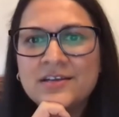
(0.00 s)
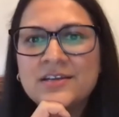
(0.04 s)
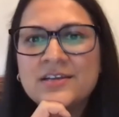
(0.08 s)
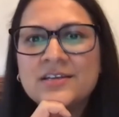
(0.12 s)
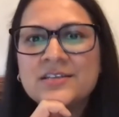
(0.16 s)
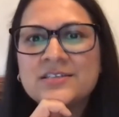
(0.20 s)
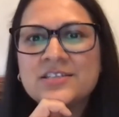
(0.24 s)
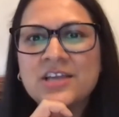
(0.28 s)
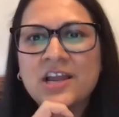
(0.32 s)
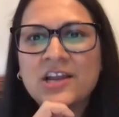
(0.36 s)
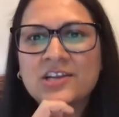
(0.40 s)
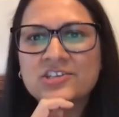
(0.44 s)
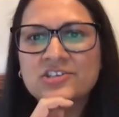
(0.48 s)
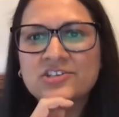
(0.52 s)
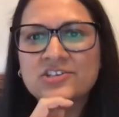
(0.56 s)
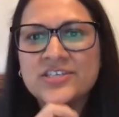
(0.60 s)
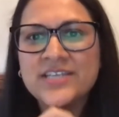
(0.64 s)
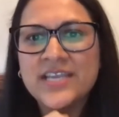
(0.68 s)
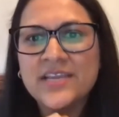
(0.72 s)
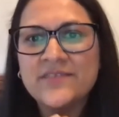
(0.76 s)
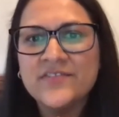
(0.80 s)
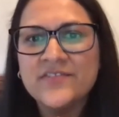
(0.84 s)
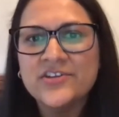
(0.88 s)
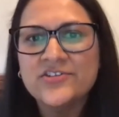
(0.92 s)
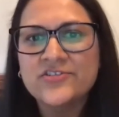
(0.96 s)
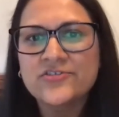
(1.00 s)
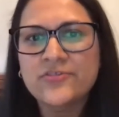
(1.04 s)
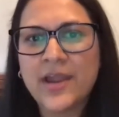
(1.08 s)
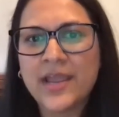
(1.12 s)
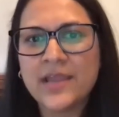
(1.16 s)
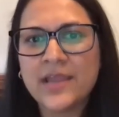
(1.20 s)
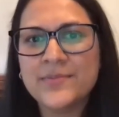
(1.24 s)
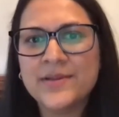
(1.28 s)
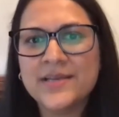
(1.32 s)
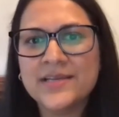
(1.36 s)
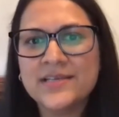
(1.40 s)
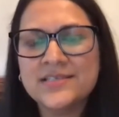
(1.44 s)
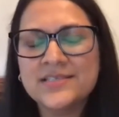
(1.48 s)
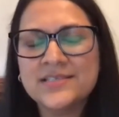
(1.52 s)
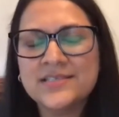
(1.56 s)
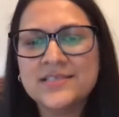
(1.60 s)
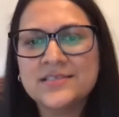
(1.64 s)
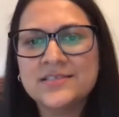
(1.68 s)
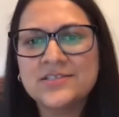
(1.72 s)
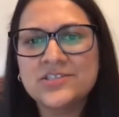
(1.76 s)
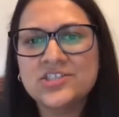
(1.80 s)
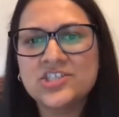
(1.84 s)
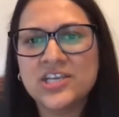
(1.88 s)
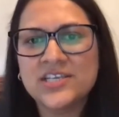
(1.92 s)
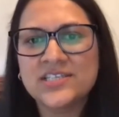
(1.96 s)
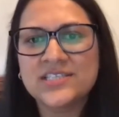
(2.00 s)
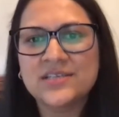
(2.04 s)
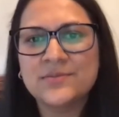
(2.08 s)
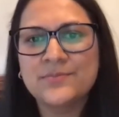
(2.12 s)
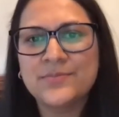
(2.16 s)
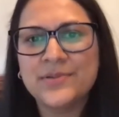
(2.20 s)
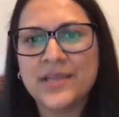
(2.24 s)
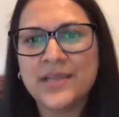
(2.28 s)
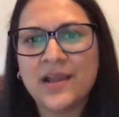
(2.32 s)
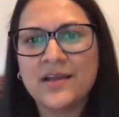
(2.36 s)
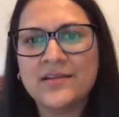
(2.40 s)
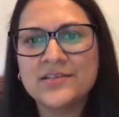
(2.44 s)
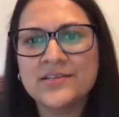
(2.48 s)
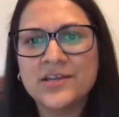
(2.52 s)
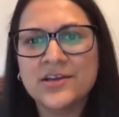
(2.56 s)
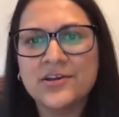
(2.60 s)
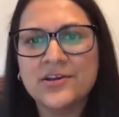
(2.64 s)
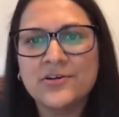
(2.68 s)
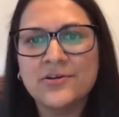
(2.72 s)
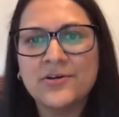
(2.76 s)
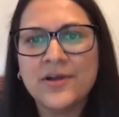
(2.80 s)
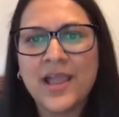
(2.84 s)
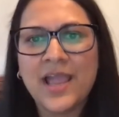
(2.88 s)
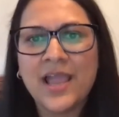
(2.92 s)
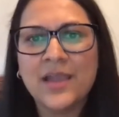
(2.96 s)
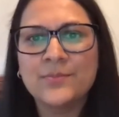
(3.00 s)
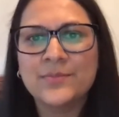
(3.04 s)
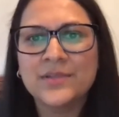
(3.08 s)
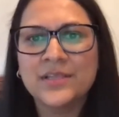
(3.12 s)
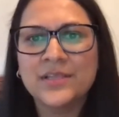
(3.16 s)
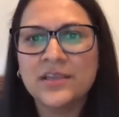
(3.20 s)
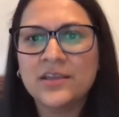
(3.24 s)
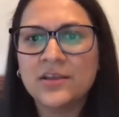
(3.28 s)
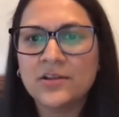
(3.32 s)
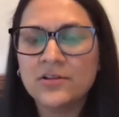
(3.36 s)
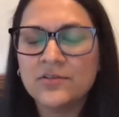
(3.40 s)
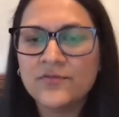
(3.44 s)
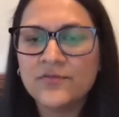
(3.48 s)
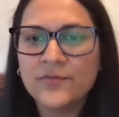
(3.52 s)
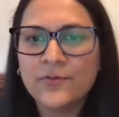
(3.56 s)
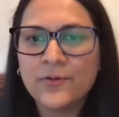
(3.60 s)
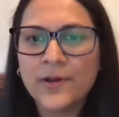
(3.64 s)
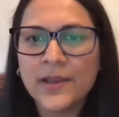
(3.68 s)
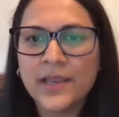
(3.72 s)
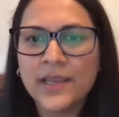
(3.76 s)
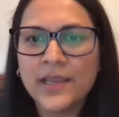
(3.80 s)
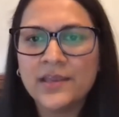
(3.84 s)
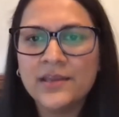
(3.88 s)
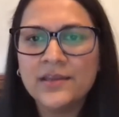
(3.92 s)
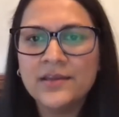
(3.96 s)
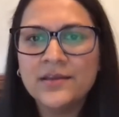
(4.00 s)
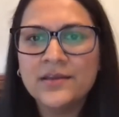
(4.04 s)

Dr. David Tribus, Jason Biondo, Emily Guilfoy,